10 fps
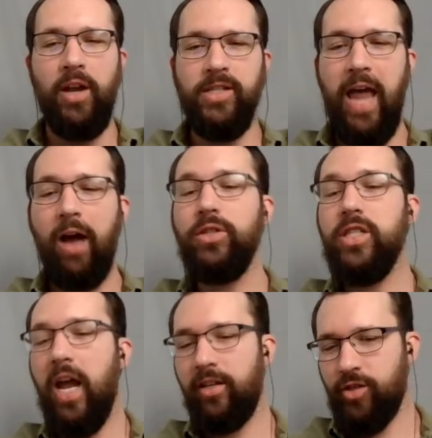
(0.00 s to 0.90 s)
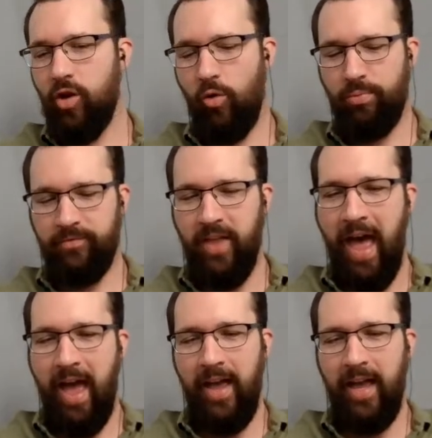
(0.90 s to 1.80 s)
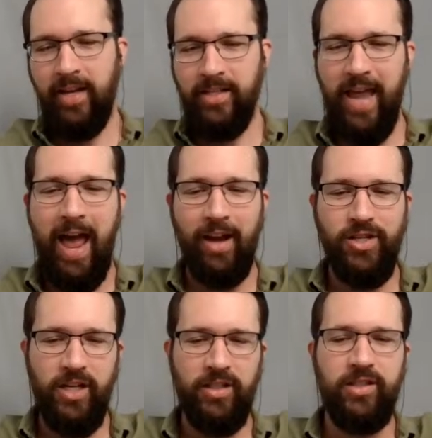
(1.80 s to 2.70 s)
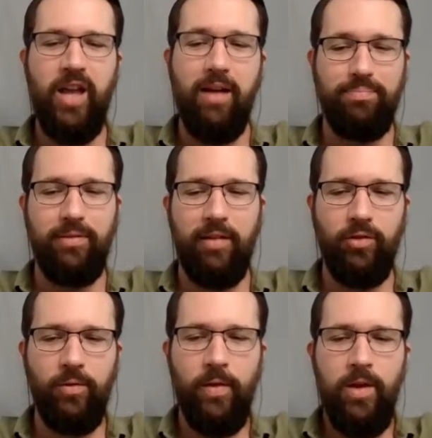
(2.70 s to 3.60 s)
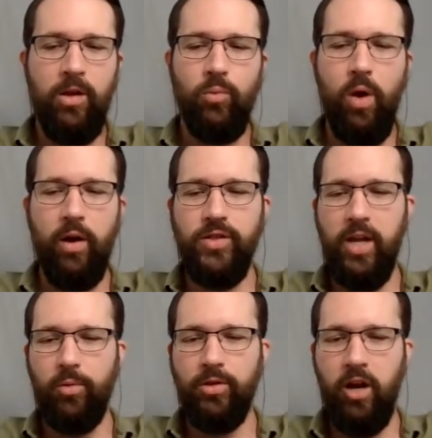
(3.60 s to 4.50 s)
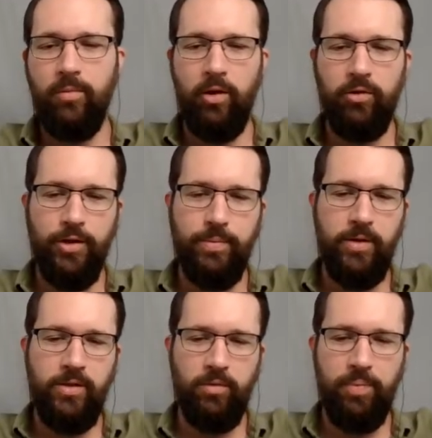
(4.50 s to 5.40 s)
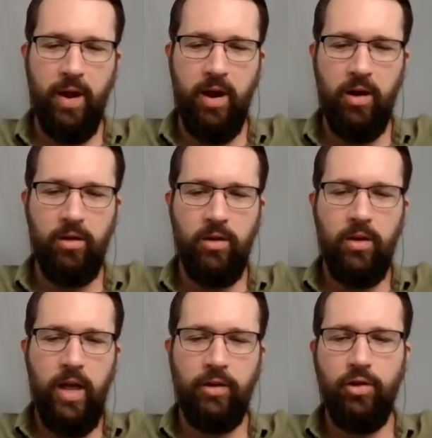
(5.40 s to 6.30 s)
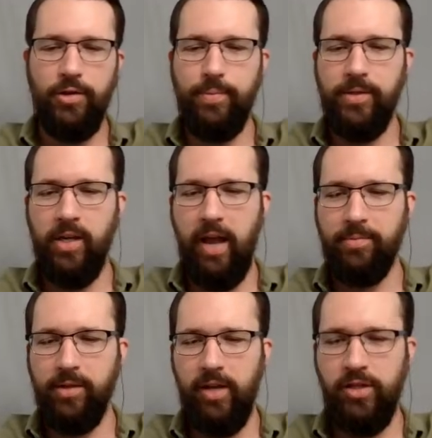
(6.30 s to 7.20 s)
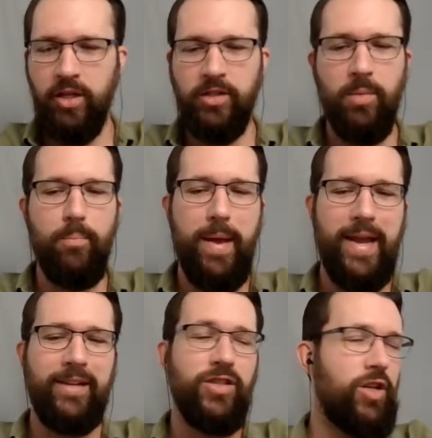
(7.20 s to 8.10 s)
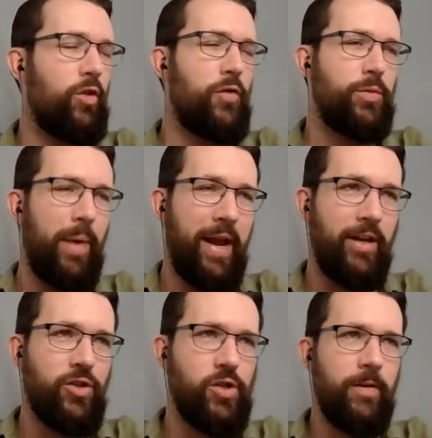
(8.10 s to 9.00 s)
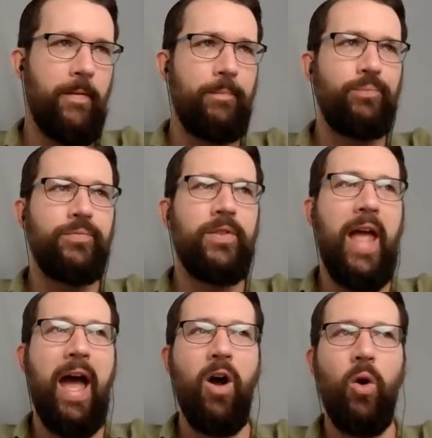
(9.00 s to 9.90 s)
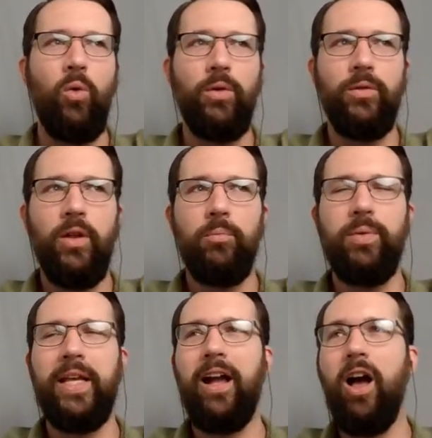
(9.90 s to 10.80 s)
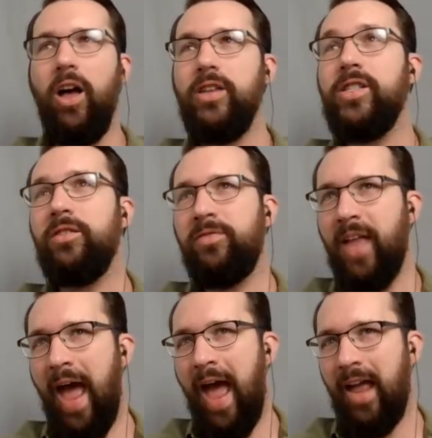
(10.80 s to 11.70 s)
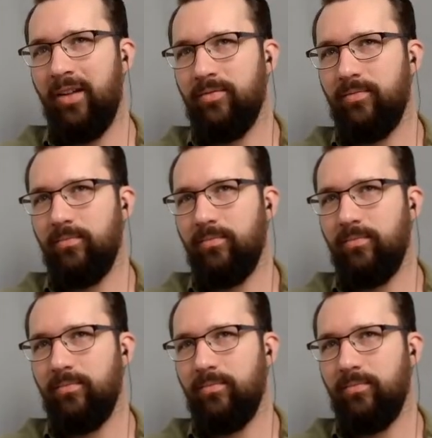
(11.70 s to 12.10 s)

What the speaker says: on is outside the scope of that. And it's actually in the top level where it's like we're talking about crawl space repair and crawl space encapsulation. It's a main service page. Now, because of that,